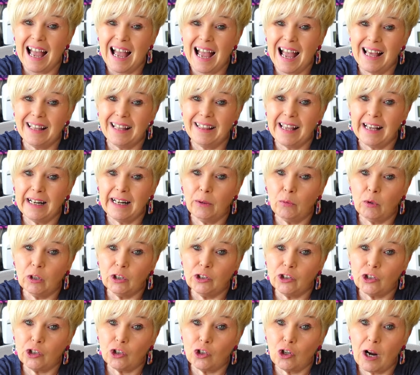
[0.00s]
and then I
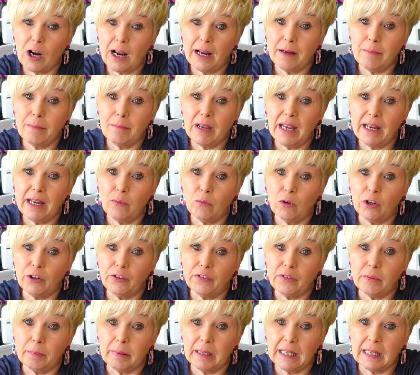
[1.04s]
want to try and make one
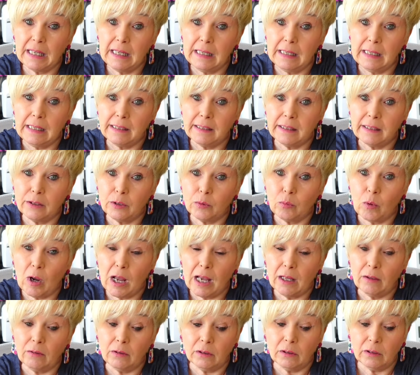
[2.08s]
of the bikinis as
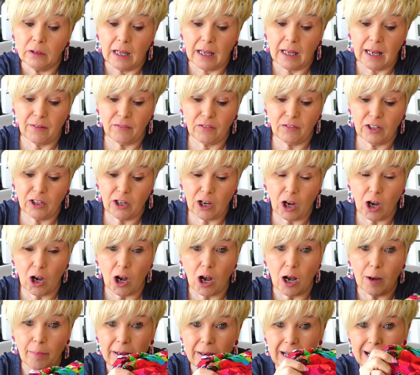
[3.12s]
well. I've
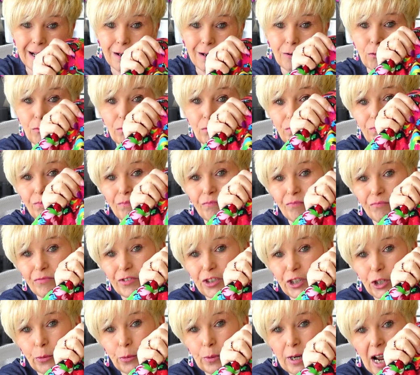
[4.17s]
got about
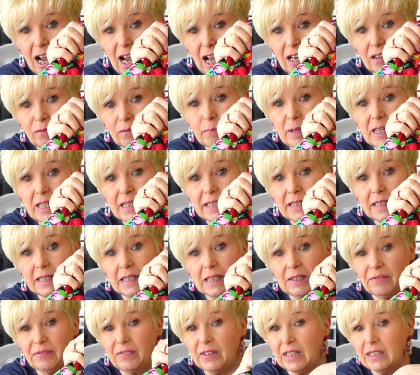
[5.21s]
2.5 meters
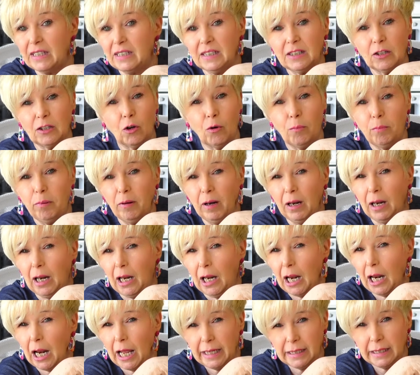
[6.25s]
of this, so
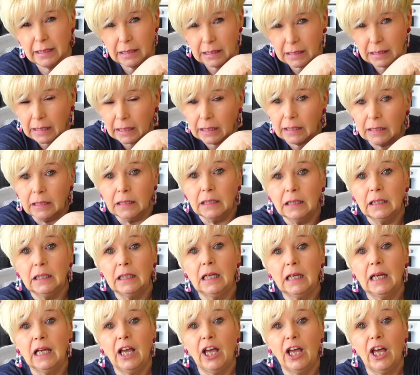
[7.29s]
plenty.
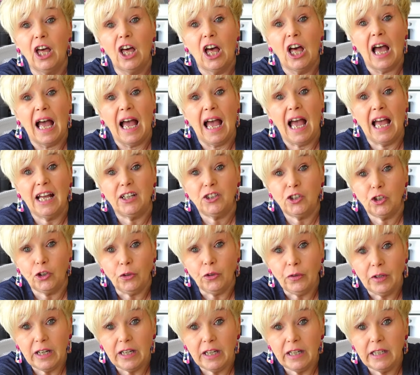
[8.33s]
I do
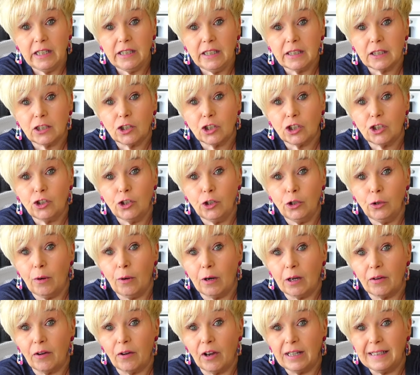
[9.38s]
need to
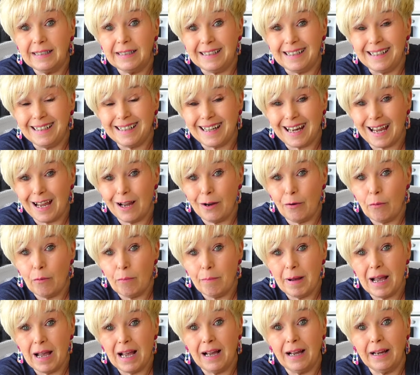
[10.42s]
dig out
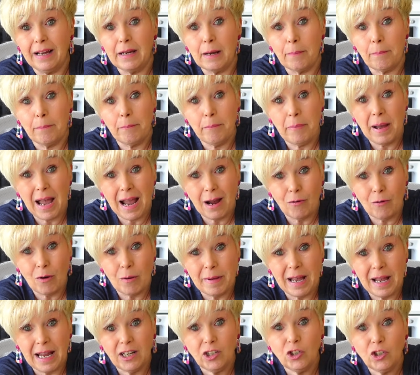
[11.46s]
my power
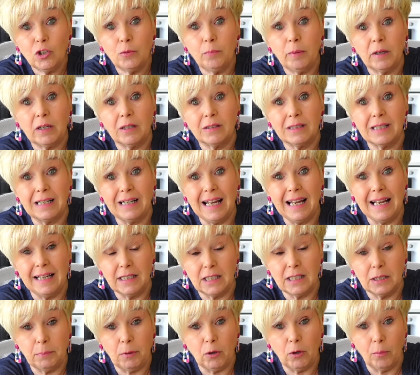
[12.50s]
mesh because I like
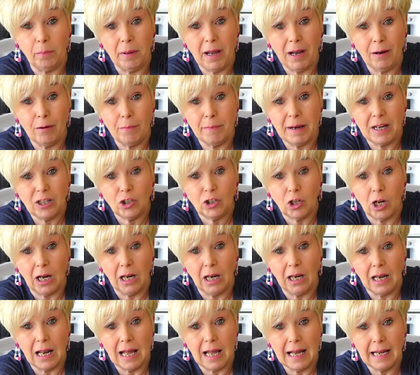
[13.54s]
to put a power mesh
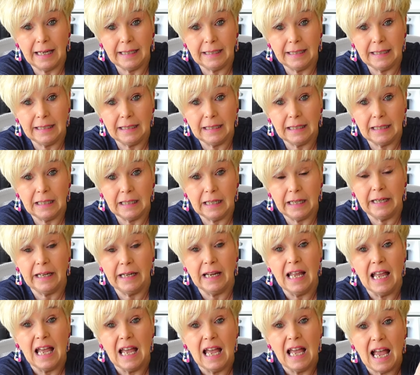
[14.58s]
lining in it,
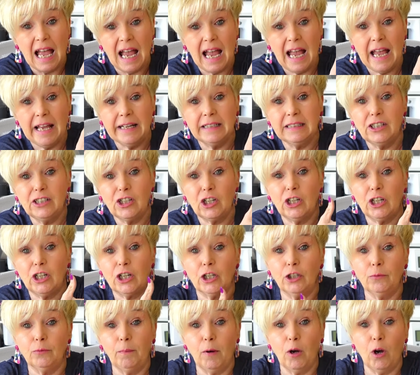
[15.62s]
and you
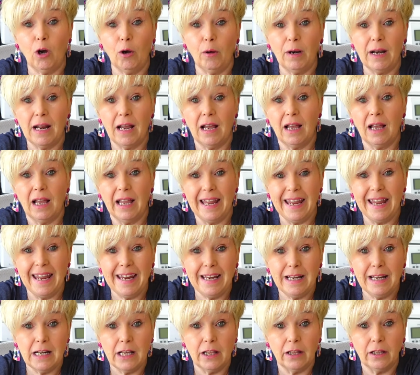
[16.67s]
can put
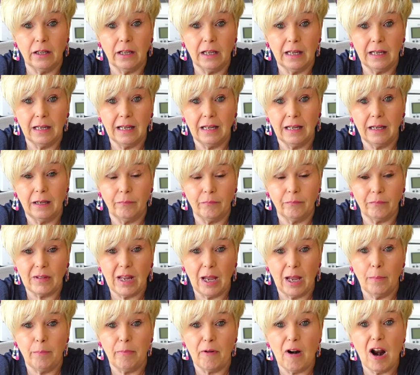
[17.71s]
in
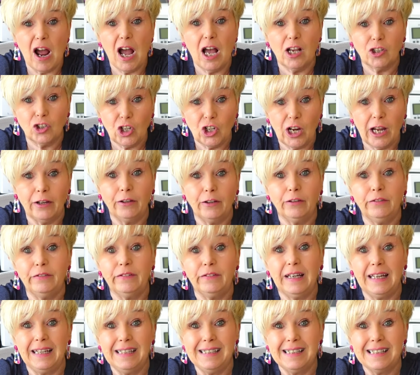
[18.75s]
a bra shelf
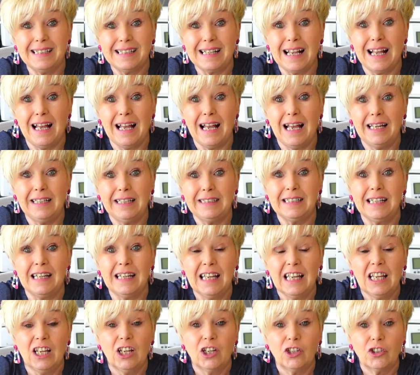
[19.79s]
inside,
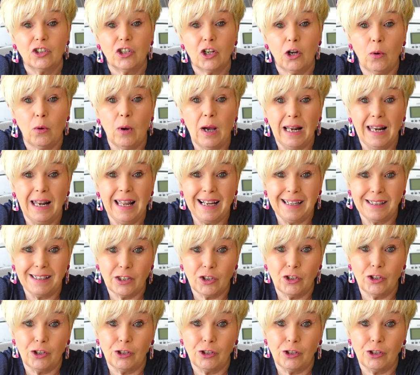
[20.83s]
so I like to